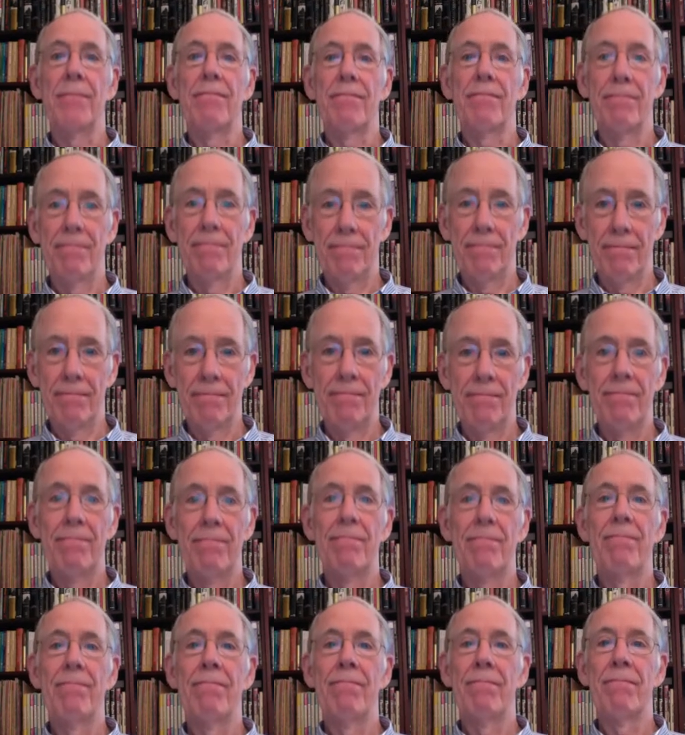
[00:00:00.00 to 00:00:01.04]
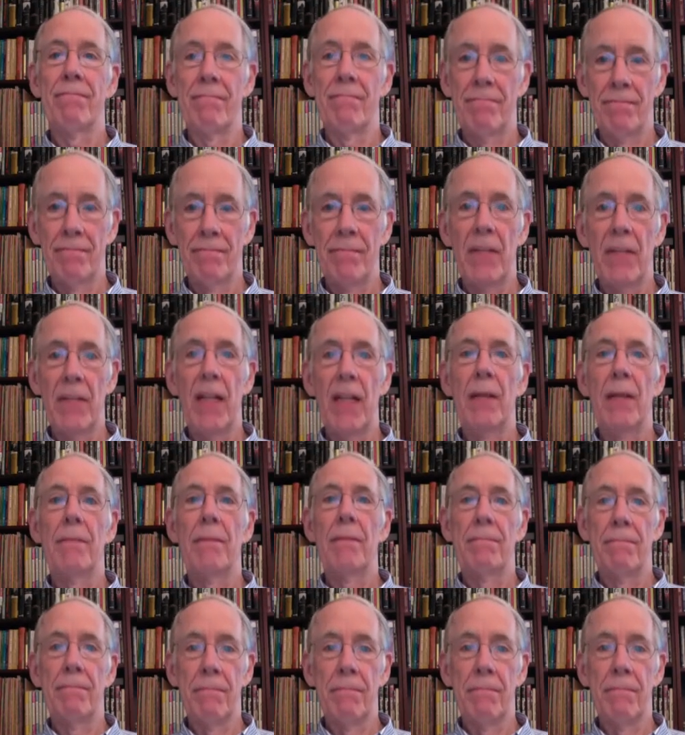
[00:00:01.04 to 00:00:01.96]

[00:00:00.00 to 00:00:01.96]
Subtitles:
to start, that